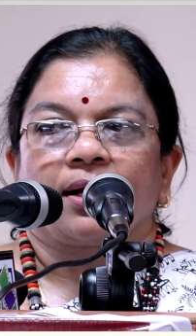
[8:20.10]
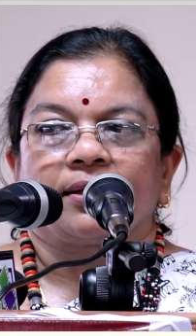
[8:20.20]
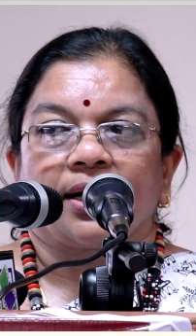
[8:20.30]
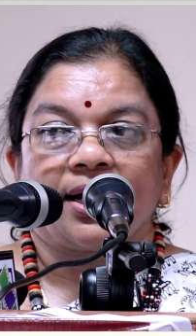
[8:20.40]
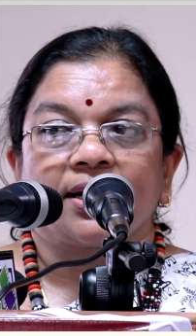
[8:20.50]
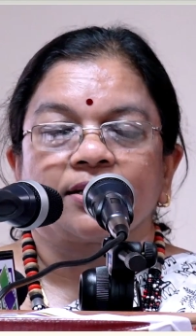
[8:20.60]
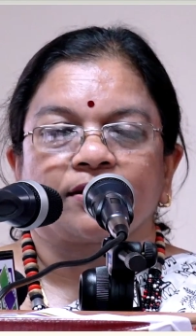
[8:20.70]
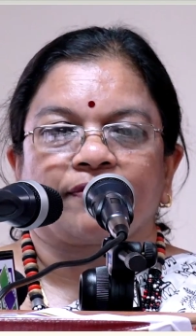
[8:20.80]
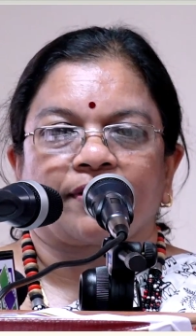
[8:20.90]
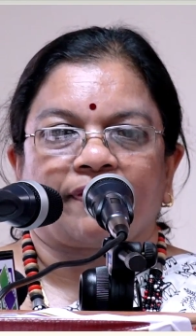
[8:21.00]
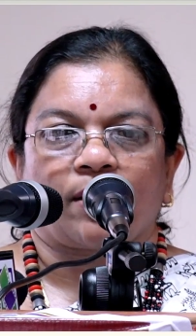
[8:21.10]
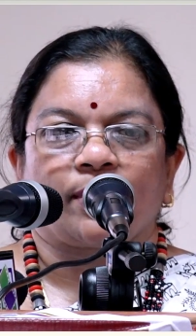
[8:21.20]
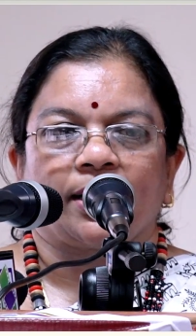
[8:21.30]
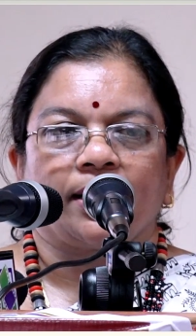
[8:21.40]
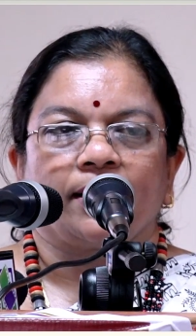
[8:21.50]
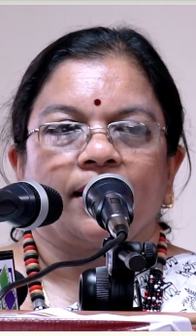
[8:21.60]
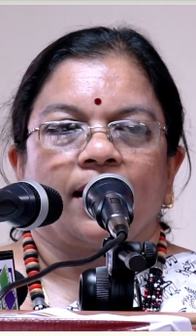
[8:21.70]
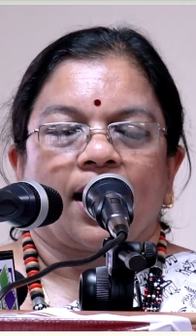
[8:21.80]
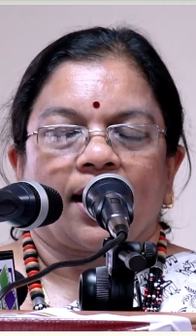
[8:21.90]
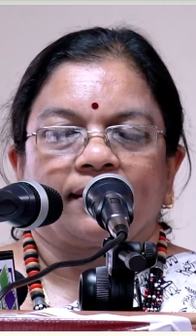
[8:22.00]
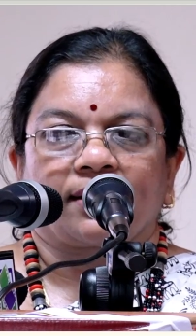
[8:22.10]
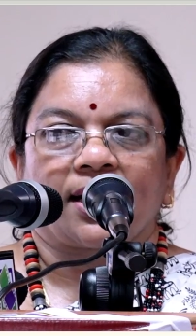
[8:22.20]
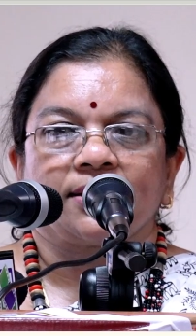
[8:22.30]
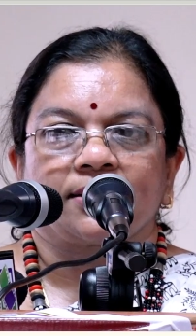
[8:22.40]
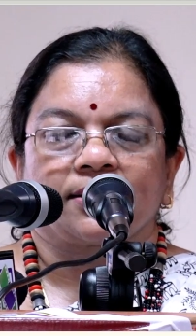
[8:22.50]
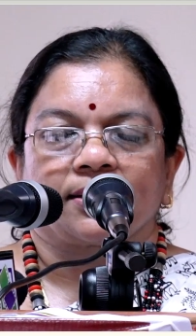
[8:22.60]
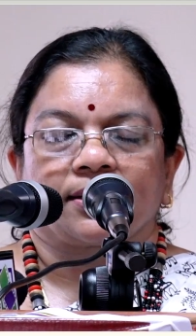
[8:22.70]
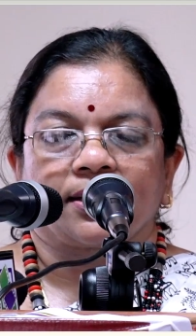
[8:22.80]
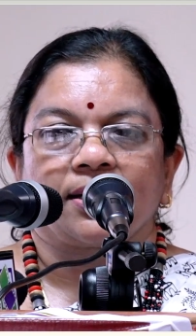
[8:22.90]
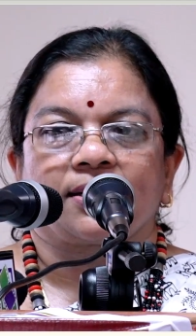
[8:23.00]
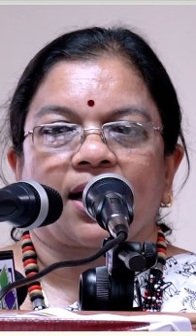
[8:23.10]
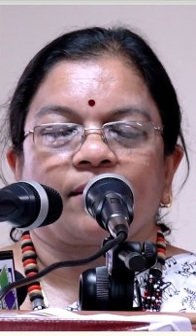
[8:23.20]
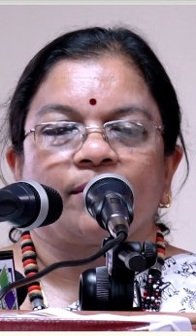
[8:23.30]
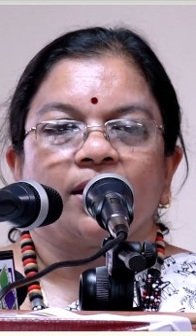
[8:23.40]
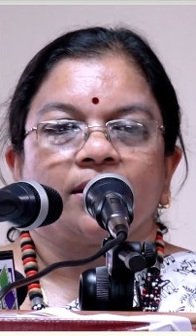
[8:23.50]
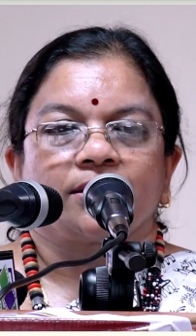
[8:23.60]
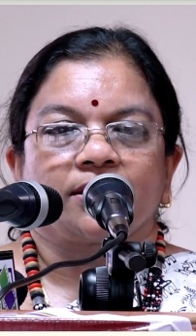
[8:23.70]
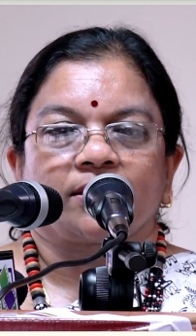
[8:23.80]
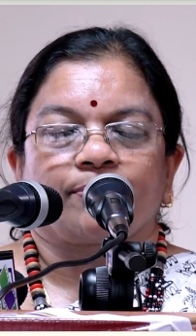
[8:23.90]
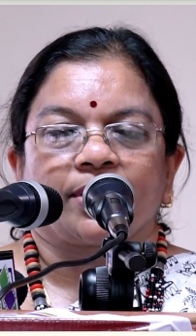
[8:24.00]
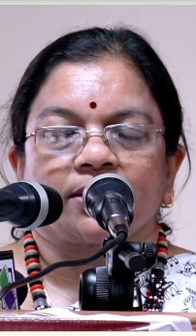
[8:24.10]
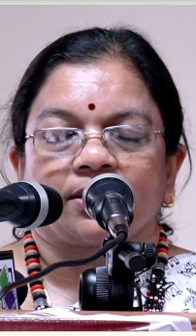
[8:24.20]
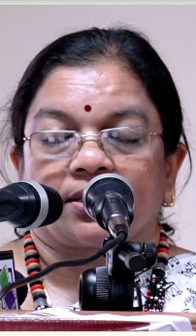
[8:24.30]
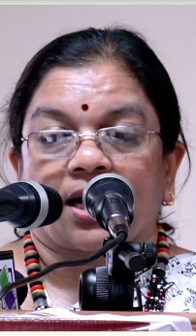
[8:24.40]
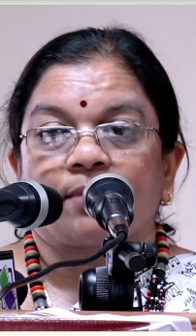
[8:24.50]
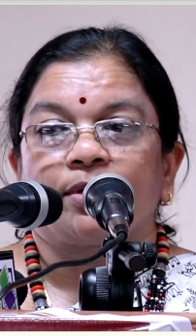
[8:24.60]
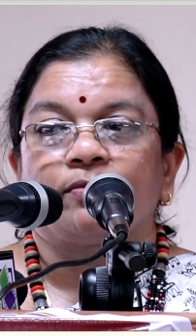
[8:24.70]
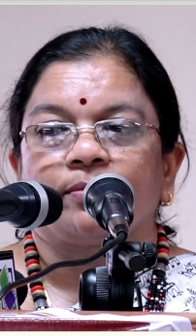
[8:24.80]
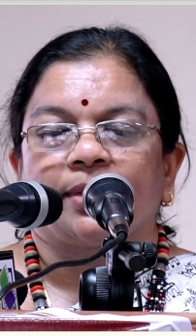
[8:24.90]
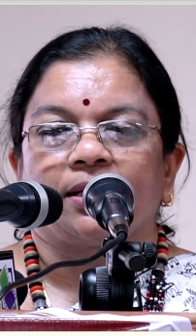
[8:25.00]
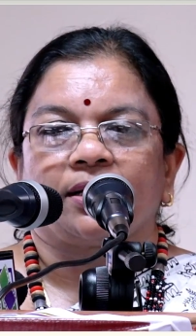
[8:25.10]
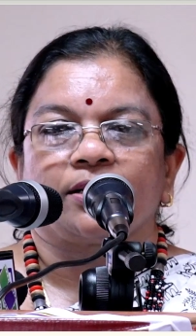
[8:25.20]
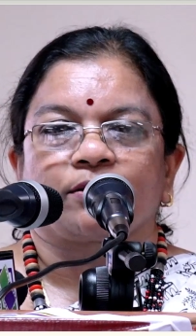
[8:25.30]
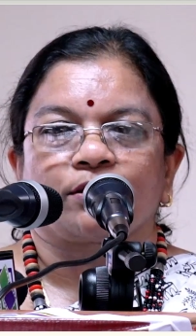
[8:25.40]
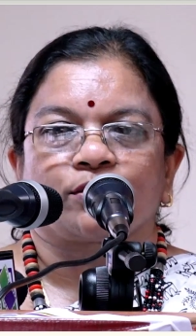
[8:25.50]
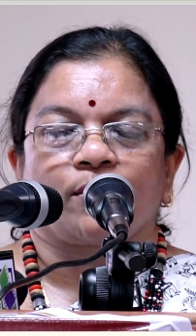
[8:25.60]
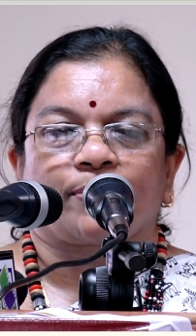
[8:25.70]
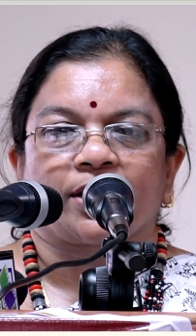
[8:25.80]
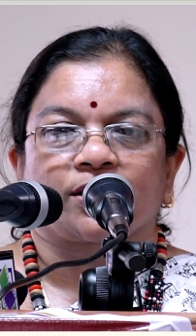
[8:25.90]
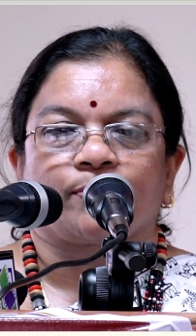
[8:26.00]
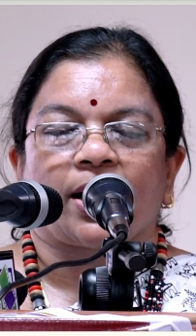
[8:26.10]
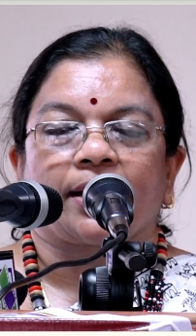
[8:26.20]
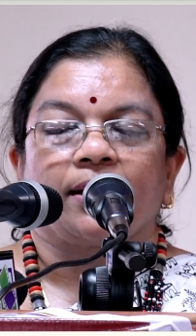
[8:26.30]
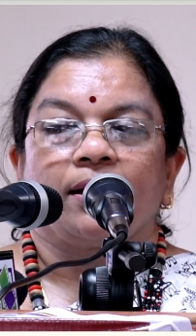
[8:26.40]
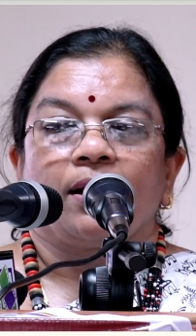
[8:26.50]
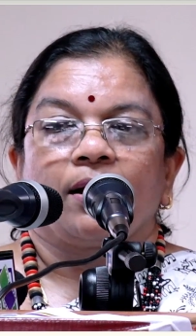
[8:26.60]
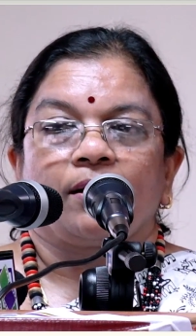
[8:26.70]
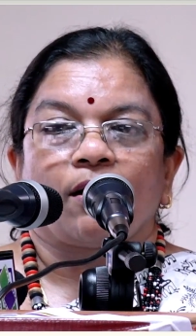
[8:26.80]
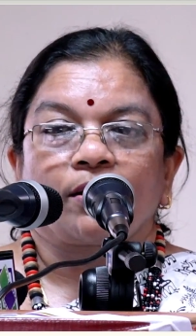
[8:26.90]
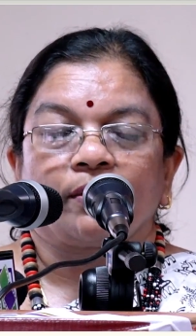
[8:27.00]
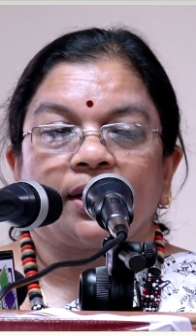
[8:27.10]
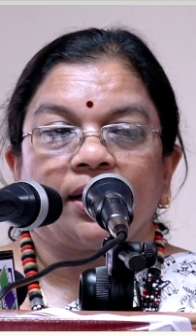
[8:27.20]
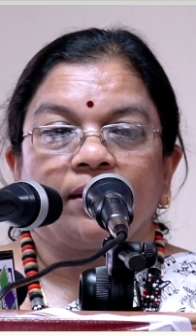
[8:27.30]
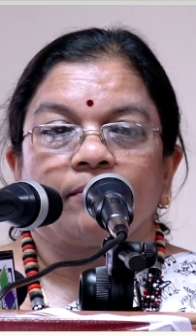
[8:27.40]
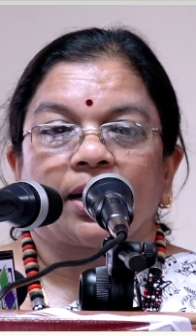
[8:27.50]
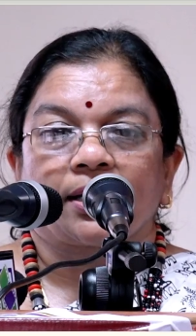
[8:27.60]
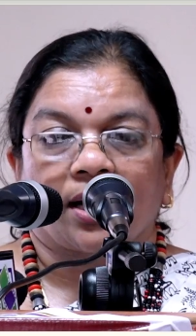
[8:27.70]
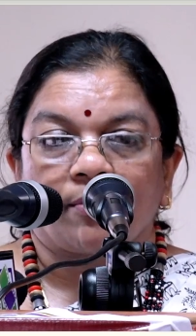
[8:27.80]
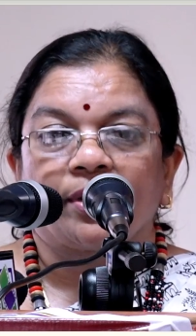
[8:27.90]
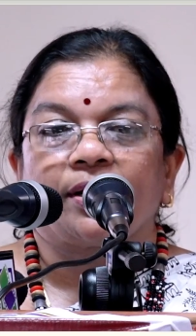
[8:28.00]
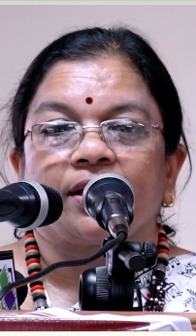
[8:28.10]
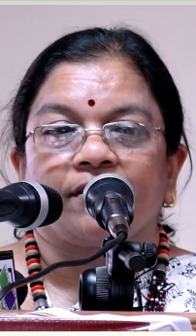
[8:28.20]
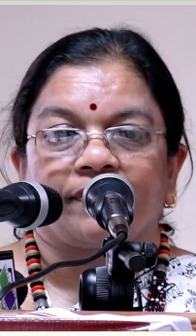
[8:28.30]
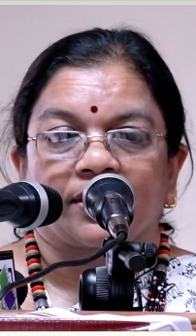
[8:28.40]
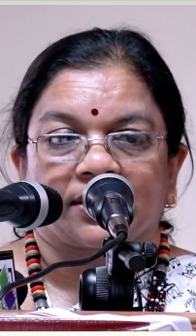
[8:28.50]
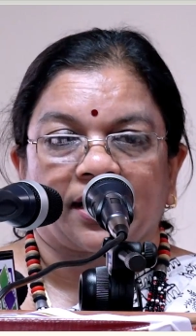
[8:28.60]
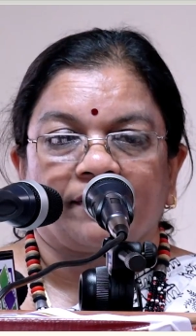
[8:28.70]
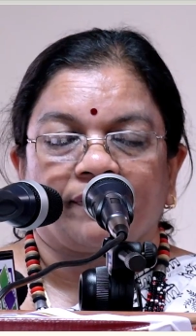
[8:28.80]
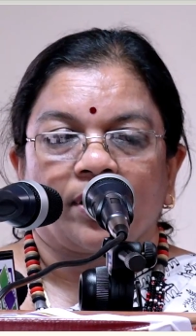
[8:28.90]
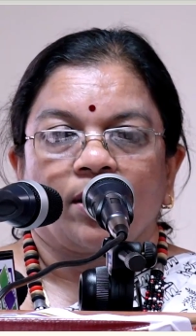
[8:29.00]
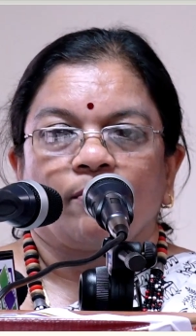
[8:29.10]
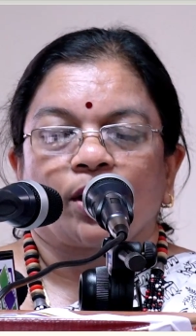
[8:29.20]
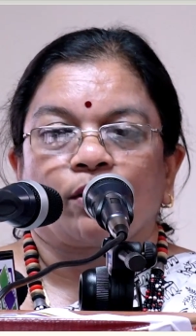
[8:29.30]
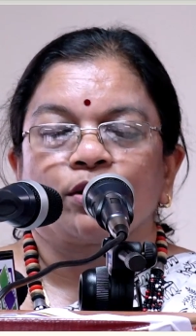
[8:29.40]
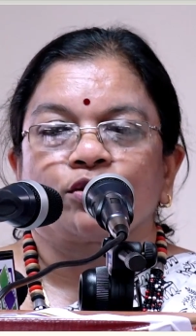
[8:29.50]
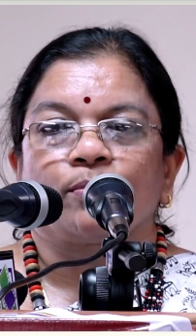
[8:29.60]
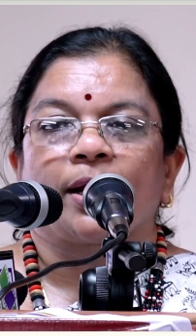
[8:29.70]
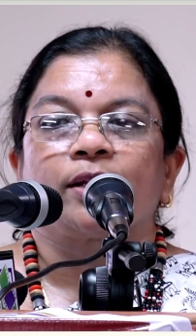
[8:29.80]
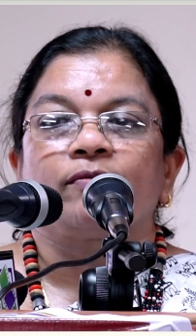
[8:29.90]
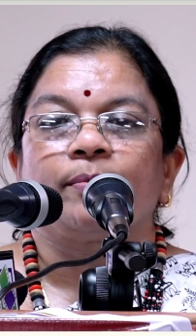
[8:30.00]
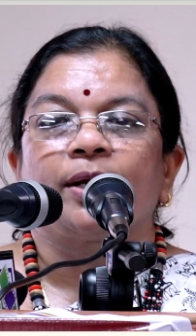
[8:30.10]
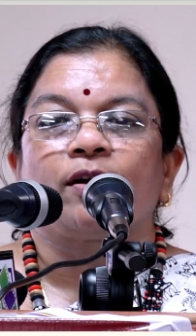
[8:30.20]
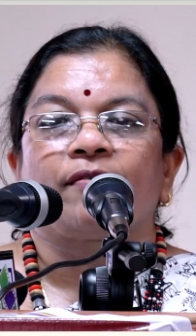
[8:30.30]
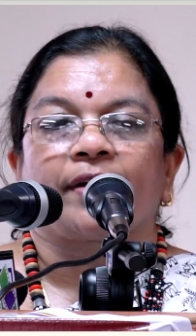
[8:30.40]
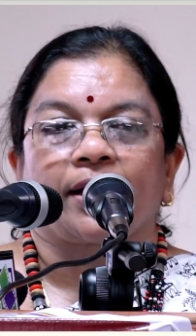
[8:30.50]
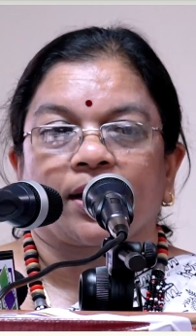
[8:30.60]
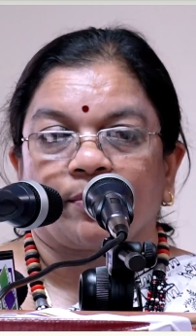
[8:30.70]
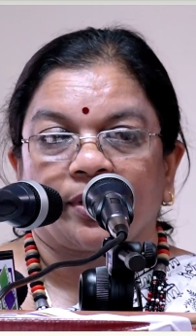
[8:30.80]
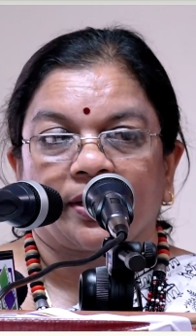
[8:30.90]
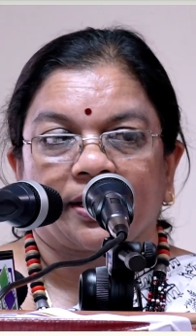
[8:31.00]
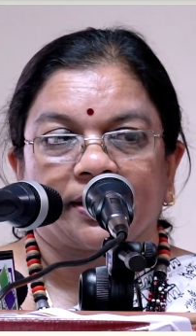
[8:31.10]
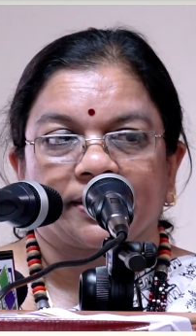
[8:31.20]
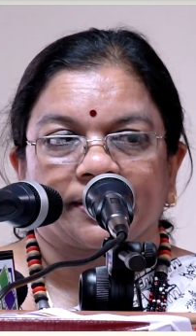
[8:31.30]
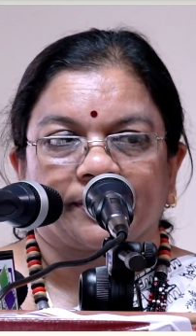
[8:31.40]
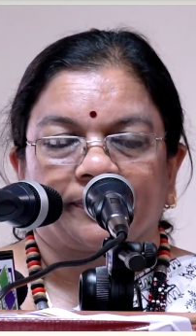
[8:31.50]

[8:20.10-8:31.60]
the elders of her family. And third time, she's oppressed. A tribal woman is also oppressed by not only by the community of herself, but also by the women of higher communities.